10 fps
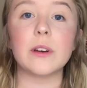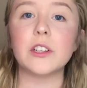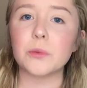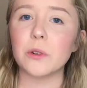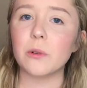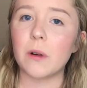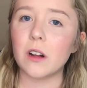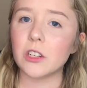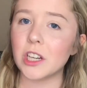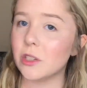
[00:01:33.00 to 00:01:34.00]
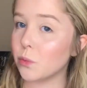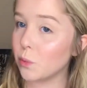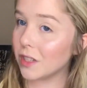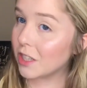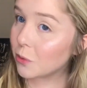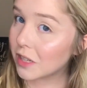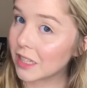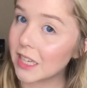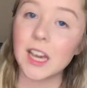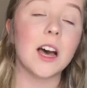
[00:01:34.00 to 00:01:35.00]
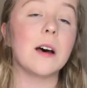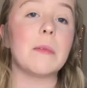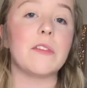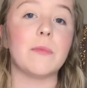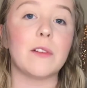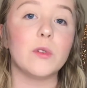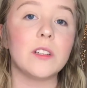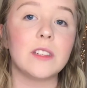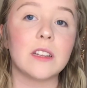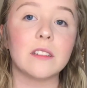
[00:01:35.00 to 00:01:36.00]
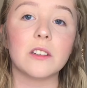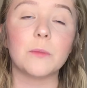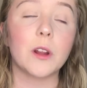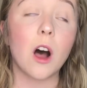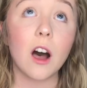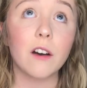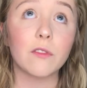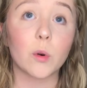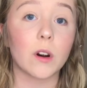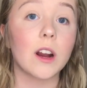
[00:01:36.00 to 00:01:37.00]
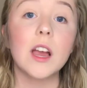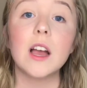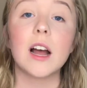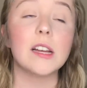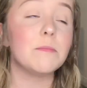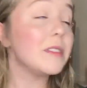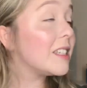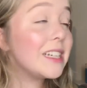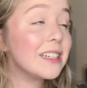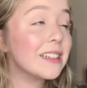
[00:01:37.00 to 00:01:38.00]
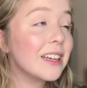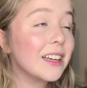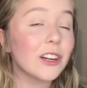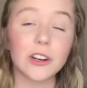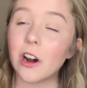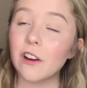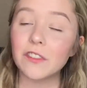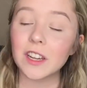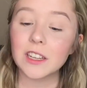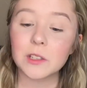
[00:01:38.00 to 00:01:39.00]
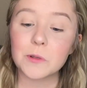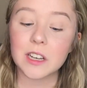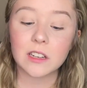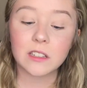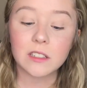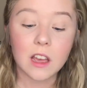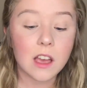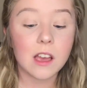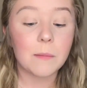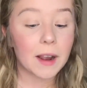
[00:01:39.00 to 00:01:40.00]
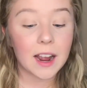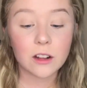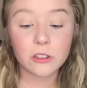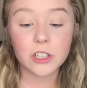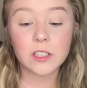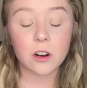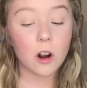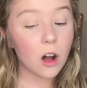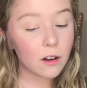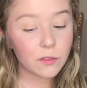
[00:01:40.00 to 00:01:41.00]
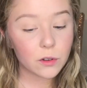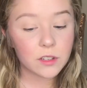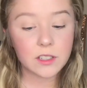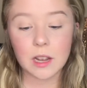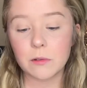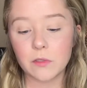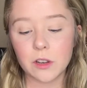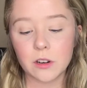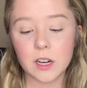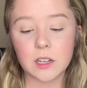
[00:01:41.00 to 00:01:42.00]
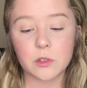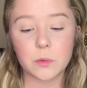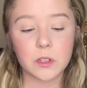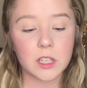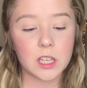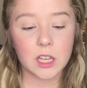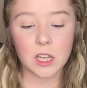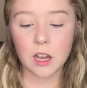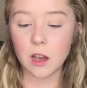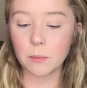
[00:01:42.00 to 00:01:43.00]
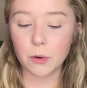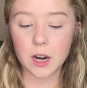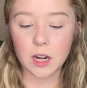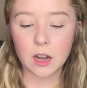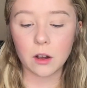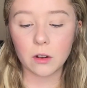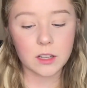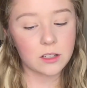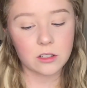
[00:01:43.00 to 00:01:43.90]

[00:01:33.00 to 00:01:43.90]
So I just want to apologize really quickly if my voice sounds a little bit off, or I'm sneezing or coughing. It's because my allergies are awful this time of year and it's really kicking up right now.